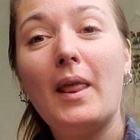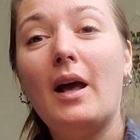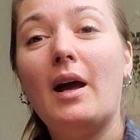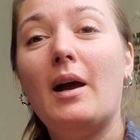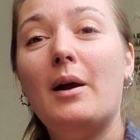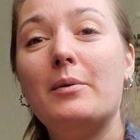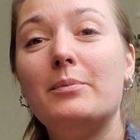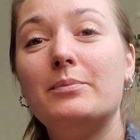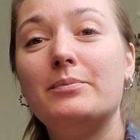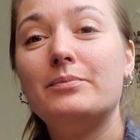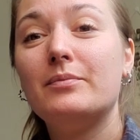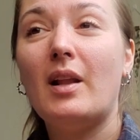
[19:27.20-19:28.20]

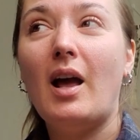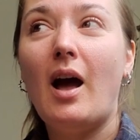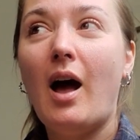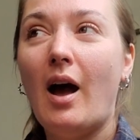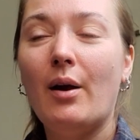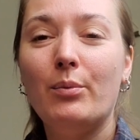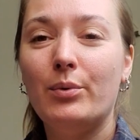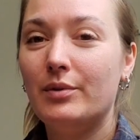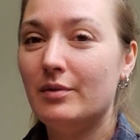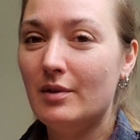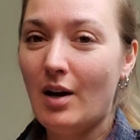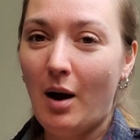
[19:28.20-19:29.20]
I
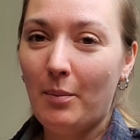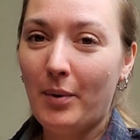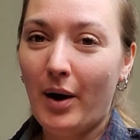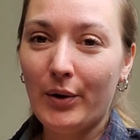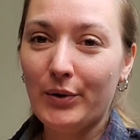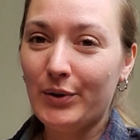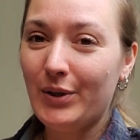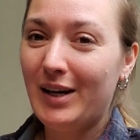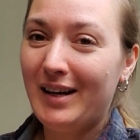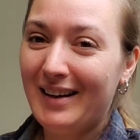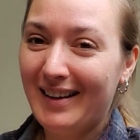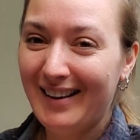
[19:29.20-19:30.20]
would not bother.
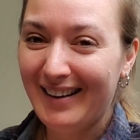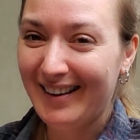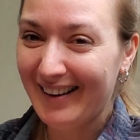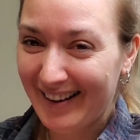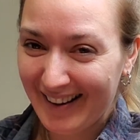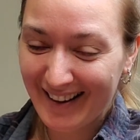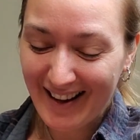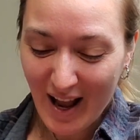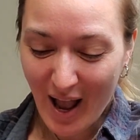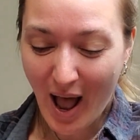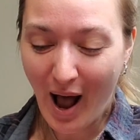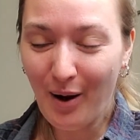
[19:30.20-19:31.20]

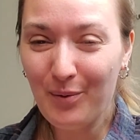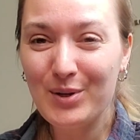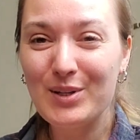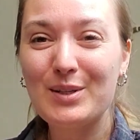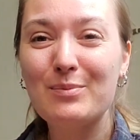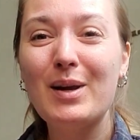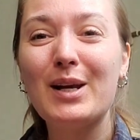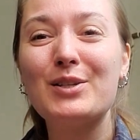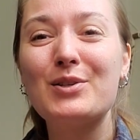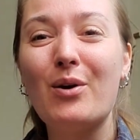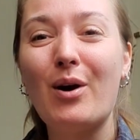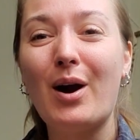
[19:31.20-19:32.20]
I would just make
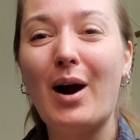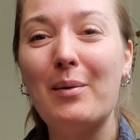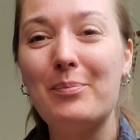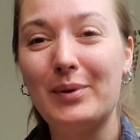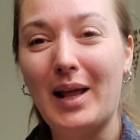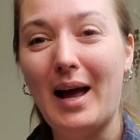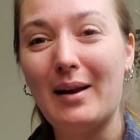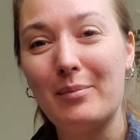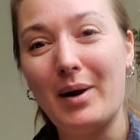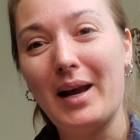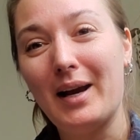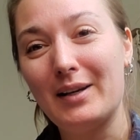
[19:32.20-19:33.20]
sure I plan
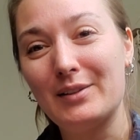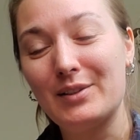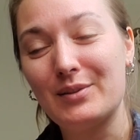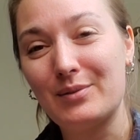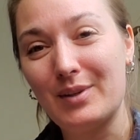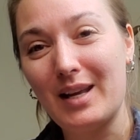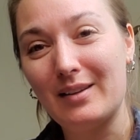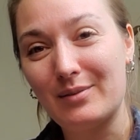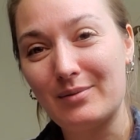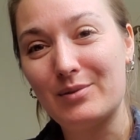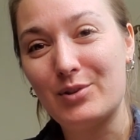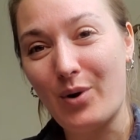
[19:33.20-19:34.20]
my hair to get
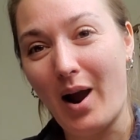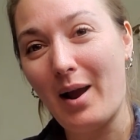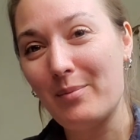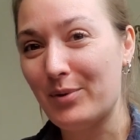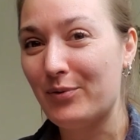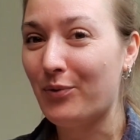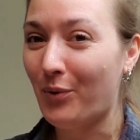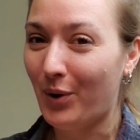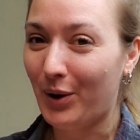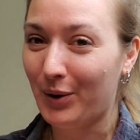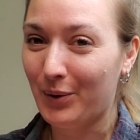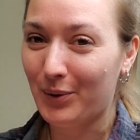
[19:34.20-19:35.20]
dry
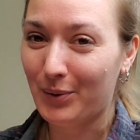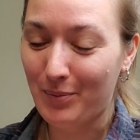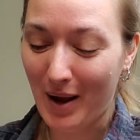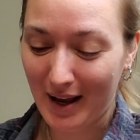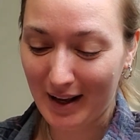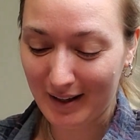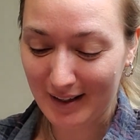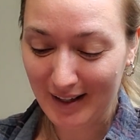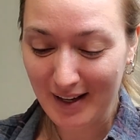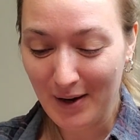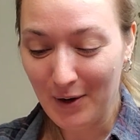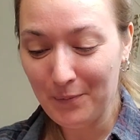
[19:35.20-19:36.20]
before I go to bed,
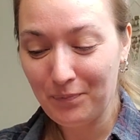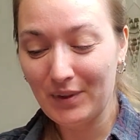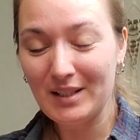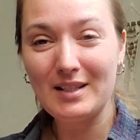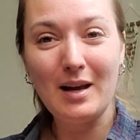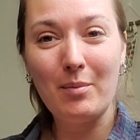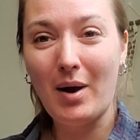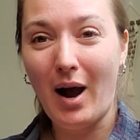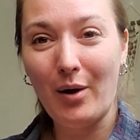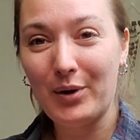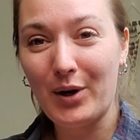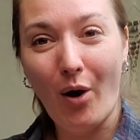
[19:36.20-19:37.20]

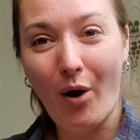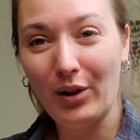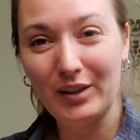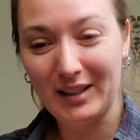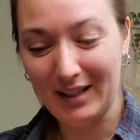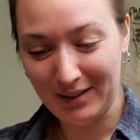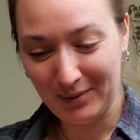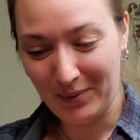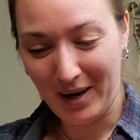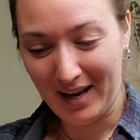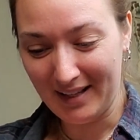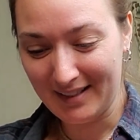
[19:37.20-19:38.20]
somehow in all the other
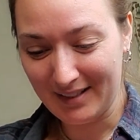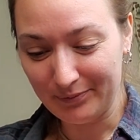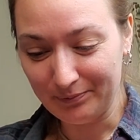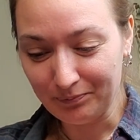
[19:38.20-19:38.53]
ways.